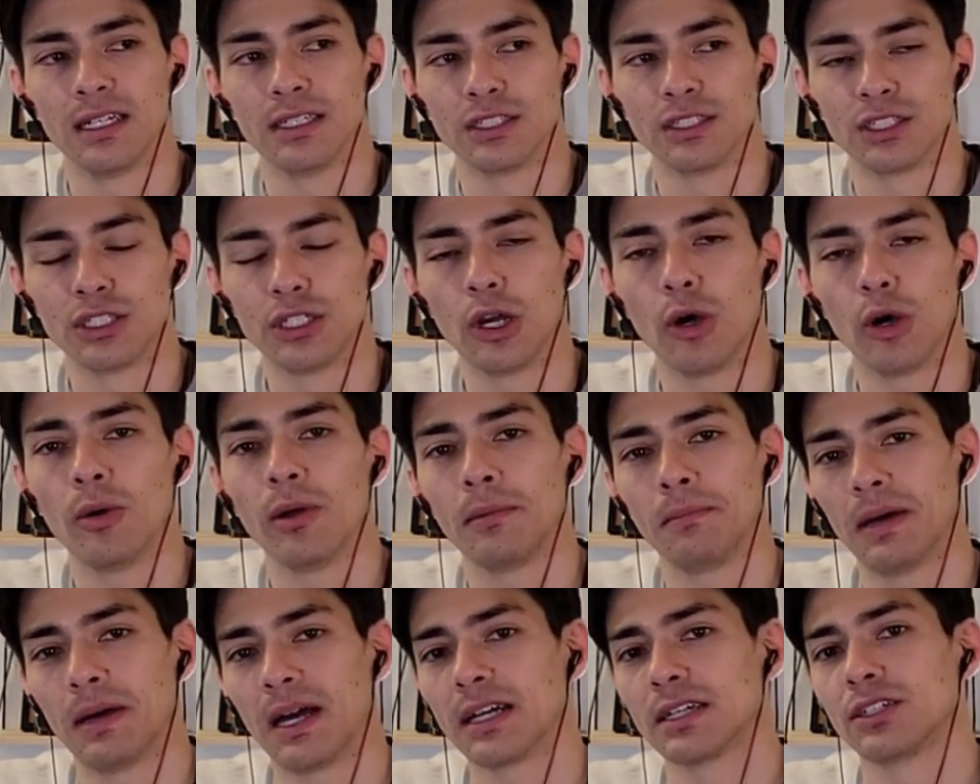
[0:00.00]
is
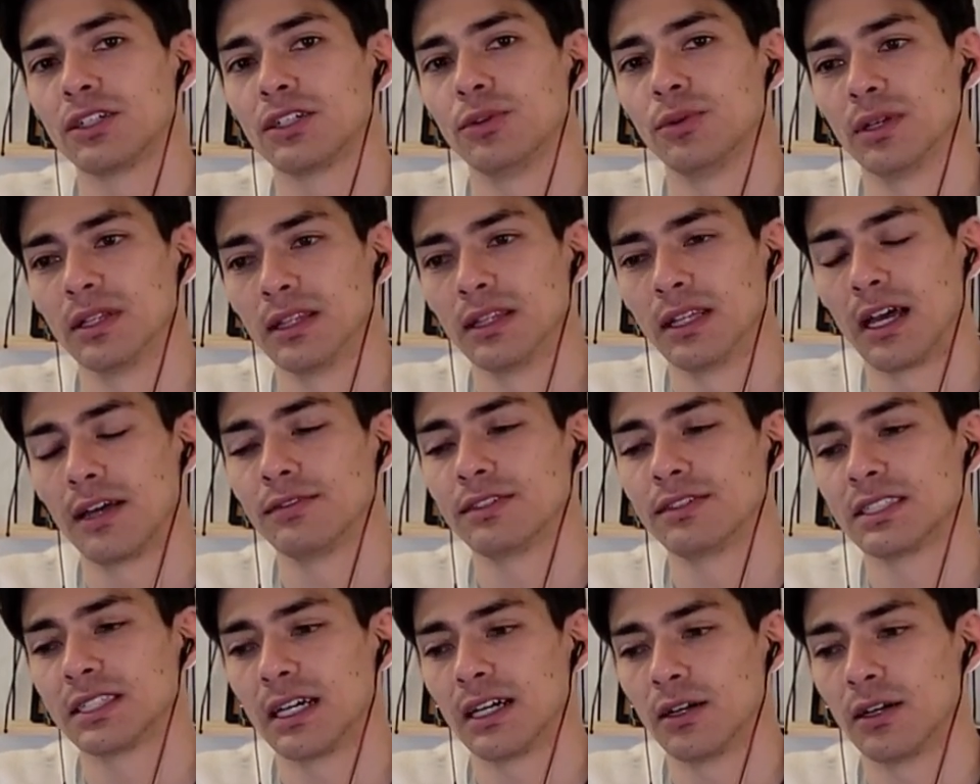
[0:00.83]
going back to a
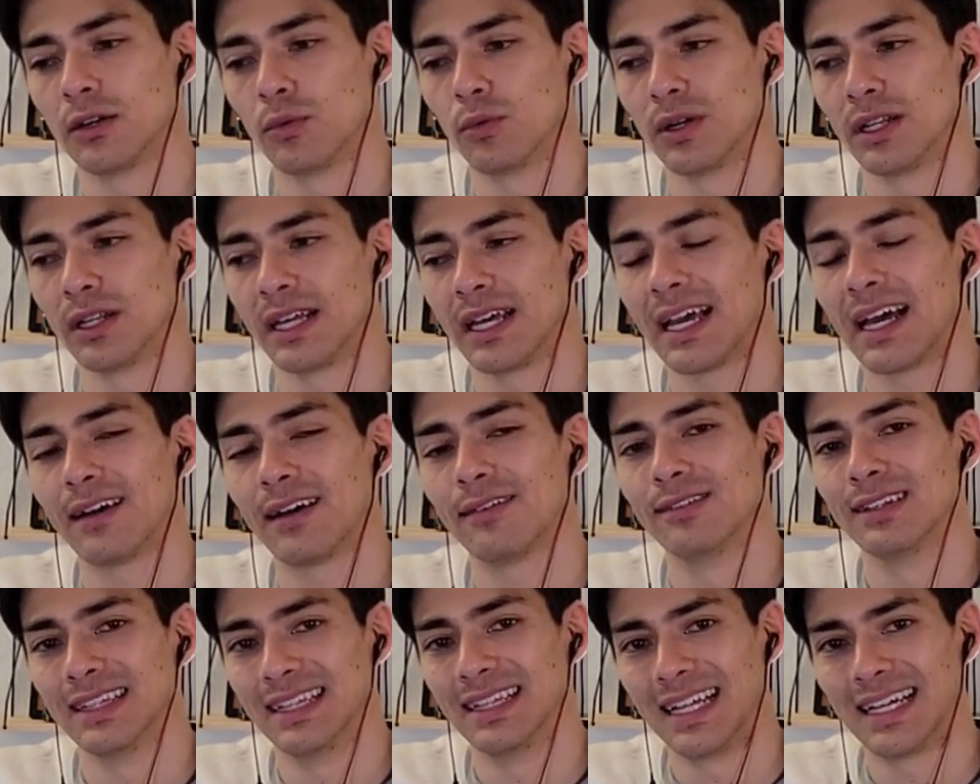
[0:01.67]
lifestyle where they
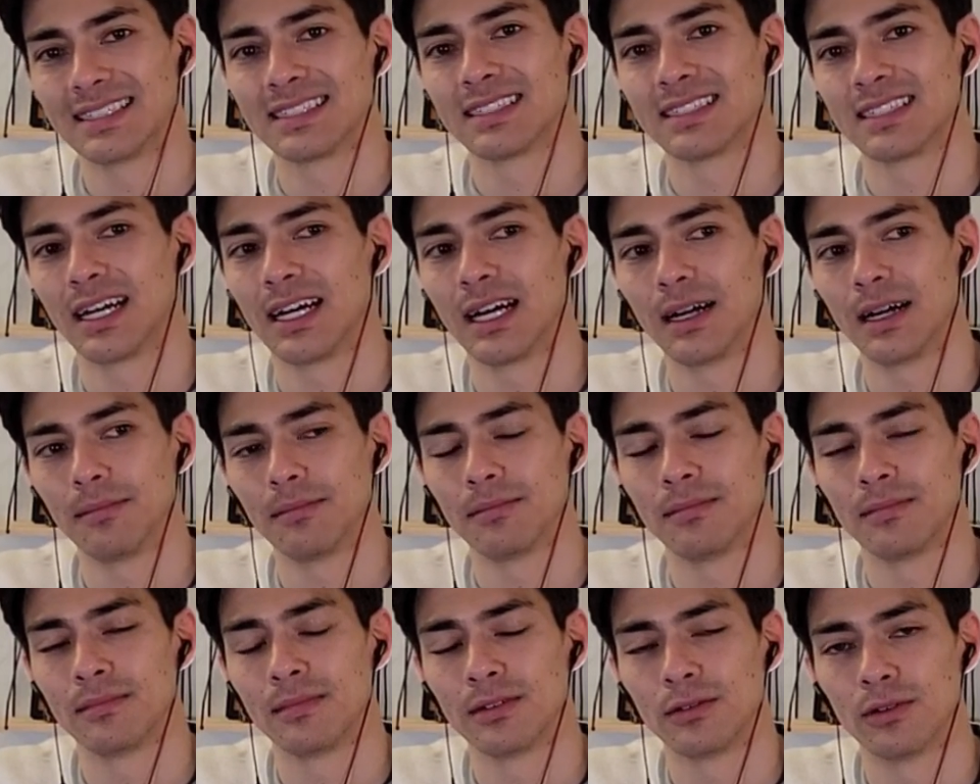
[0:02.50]
have less time,
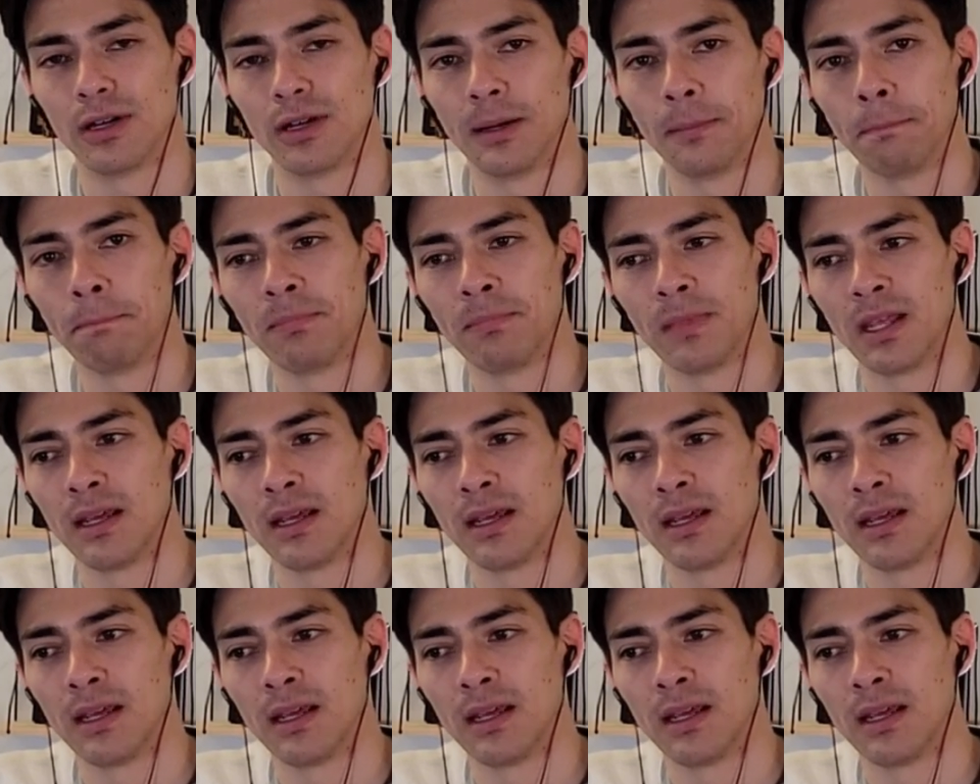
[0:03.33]
right?